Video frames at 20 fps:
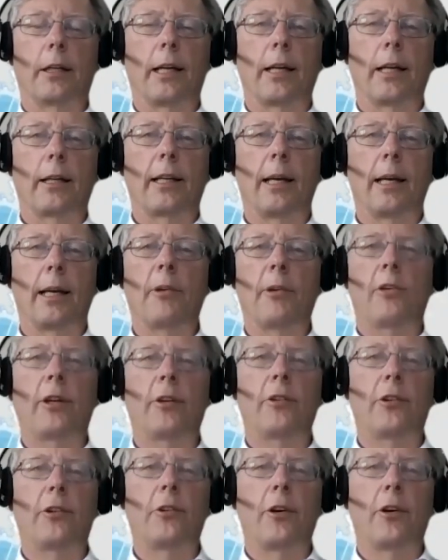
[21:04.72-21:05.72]
climate
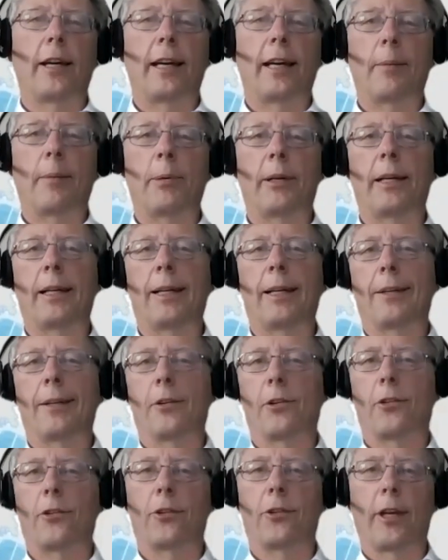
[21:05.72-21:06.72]
change is not happening
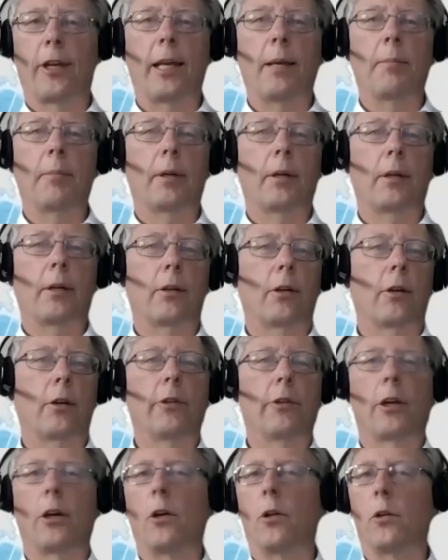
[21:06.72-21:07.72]
the same
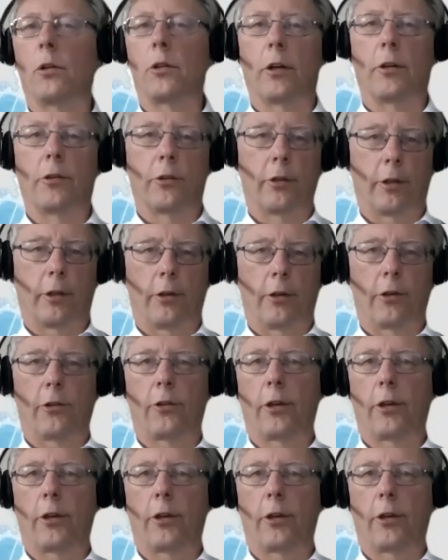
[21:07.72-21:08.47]
over the whole continent.